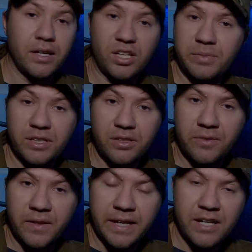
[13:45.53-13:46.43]
Could be a
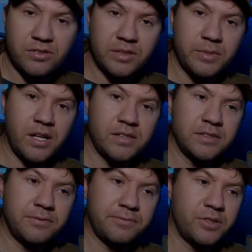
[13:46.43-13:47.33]
good thing actually, because
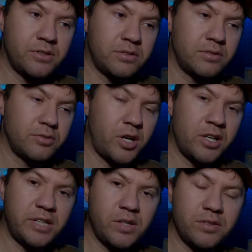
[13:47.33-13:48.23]
if you're
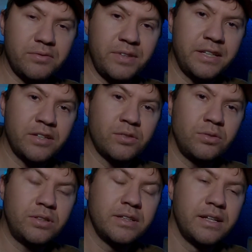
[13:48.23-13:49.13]
riding around in a
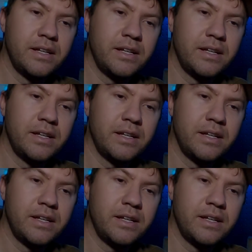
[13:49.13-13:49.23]
vehicle